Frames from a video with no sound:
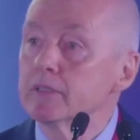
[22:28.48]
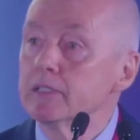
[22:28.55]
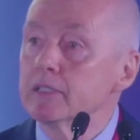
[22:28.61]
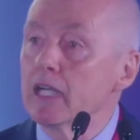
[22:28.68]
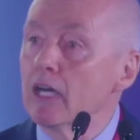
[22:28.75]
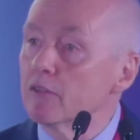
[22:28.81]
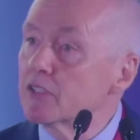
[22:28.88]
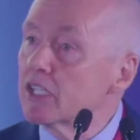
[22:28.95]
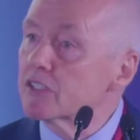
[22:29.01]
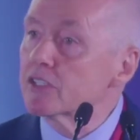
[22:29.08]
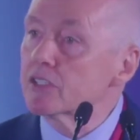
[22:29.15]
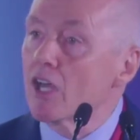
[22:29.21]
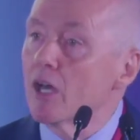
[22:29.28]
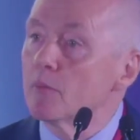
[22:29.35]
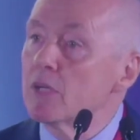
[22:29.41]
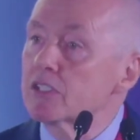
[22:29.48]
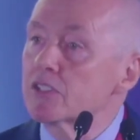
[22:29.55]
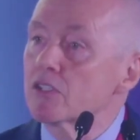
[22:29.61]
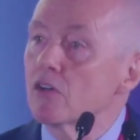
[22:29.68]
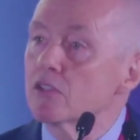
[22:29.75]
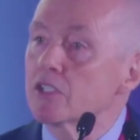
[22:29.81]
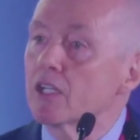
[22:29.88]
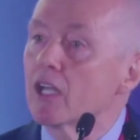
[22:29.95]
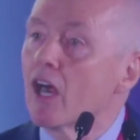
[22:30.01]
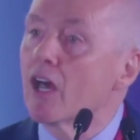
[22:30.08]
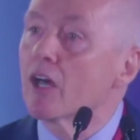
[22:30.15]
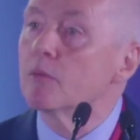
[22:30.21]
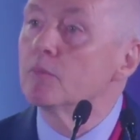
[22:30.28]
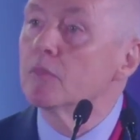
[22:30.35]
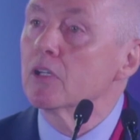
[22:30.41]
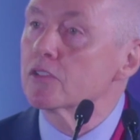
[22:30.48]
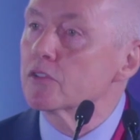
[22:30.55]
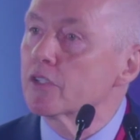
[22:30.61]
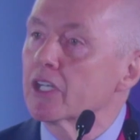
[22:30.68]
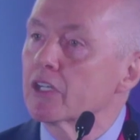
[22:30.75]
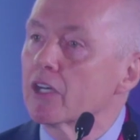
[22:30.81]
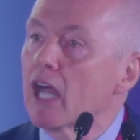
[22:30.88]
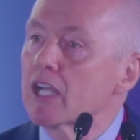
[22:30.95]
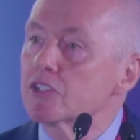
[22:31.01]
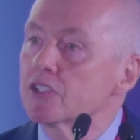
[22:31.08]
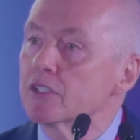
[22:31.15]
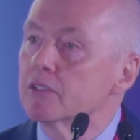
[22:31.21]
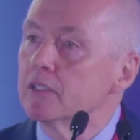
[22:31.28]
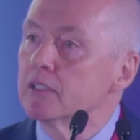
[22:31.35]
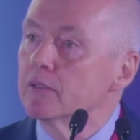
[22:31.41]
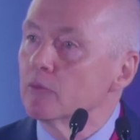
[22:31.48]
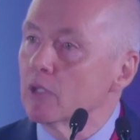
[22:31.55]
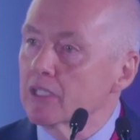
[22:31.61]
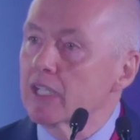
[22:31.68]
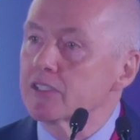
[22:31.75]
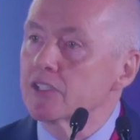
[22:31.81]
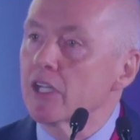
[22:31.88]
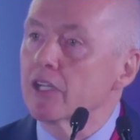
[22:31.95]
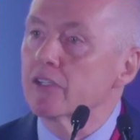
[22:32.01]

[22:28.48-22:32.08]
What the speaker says: Now, if these comments cause alarm or trigger action, well, that's their